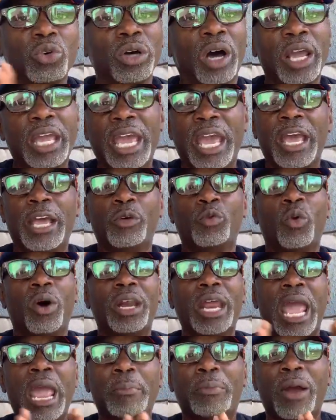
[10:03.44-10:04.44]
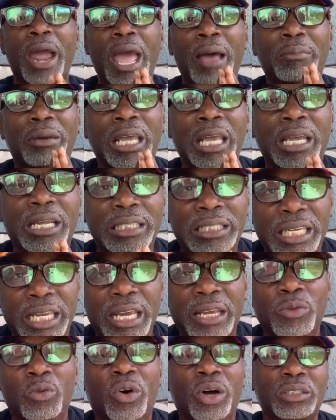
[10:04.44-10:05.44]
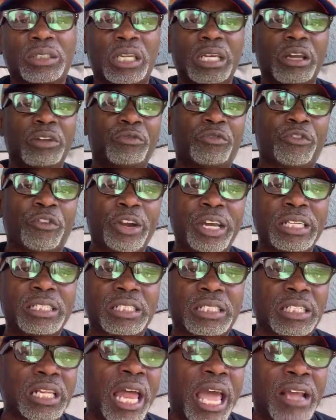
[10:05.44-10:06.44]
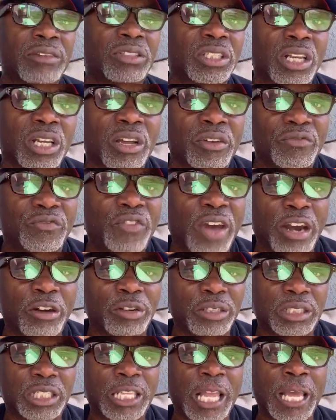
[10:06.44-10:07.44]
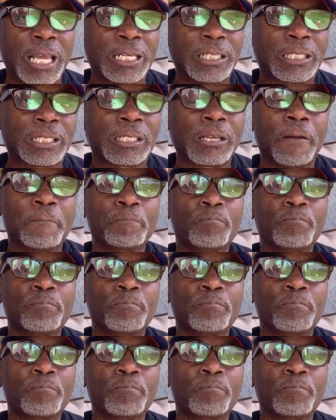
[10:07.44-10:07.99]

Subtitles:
again, what Abraham Lincoln did was he freed the slaves in the Confederate States,